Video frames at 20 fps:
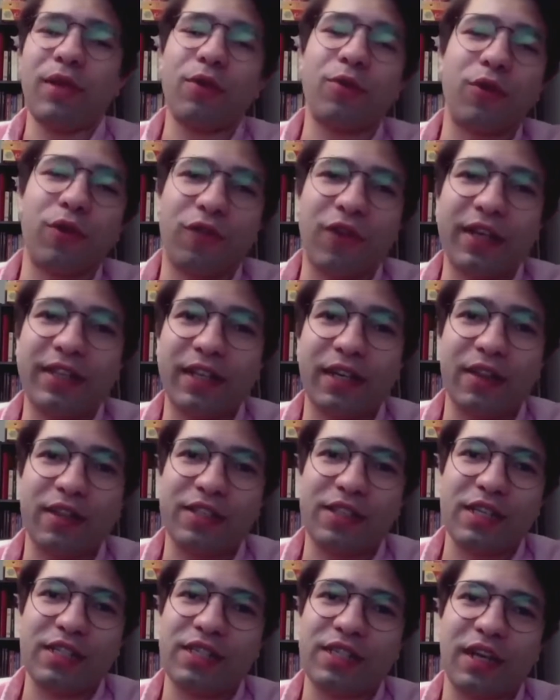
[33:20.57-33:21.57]
I mean, it would affect it
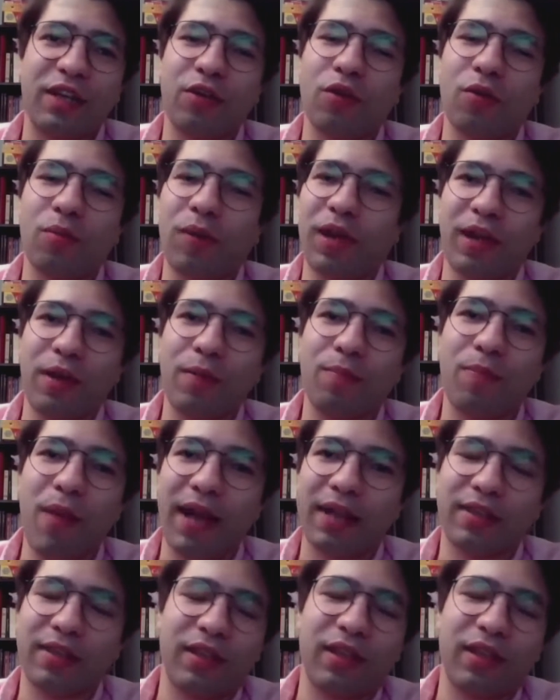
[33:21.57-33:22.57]
in the sense that you know might
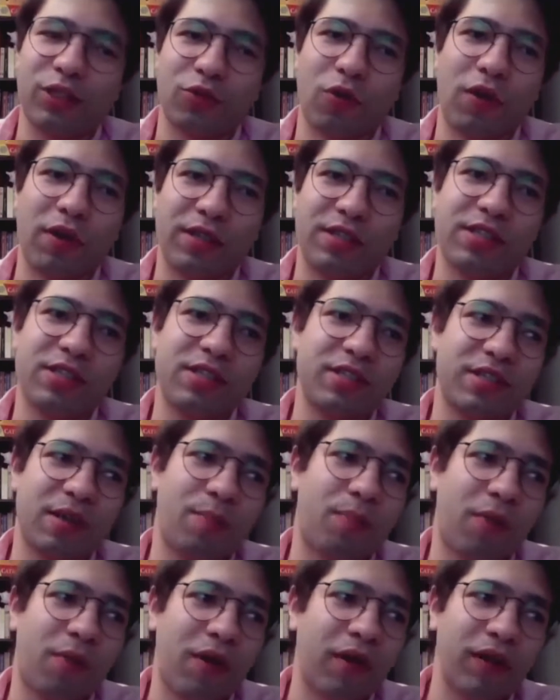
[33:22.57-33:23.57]
impact electronics
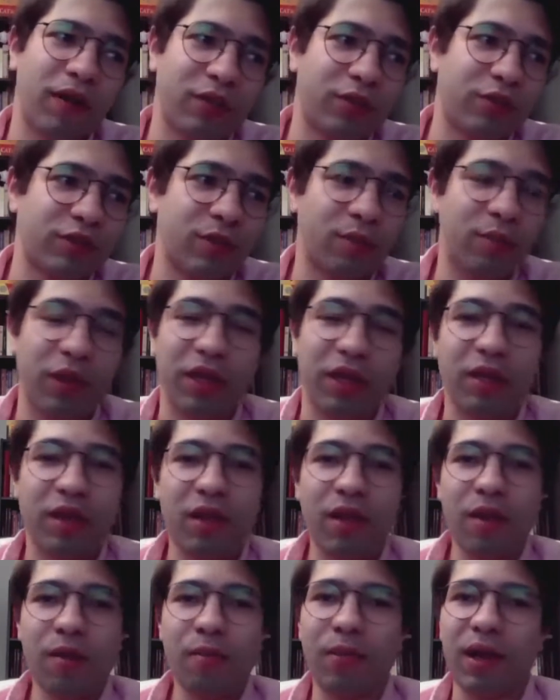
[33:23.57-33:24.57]
temporarily or something,
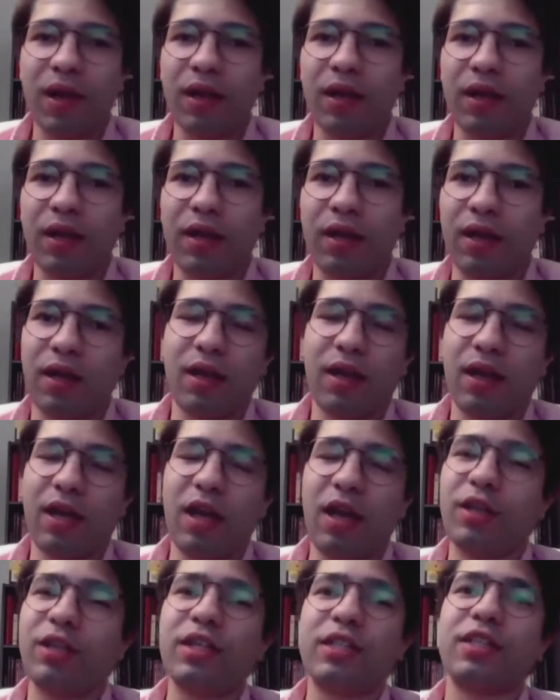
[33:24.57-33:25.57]
but it,
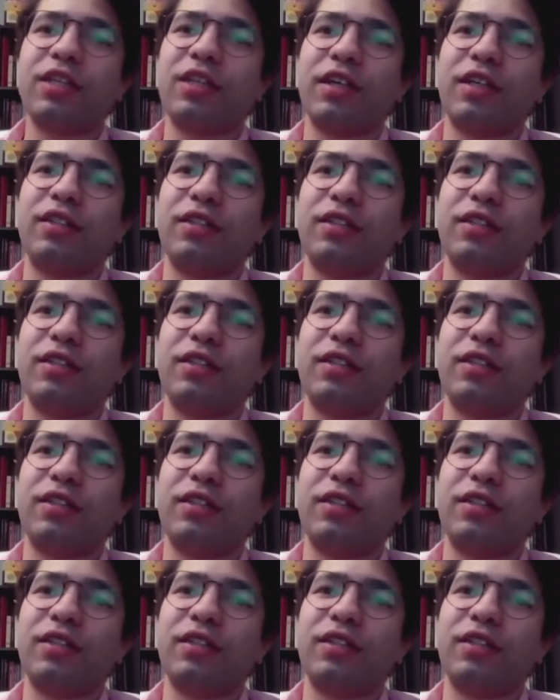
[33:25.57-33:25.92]
it doesn't.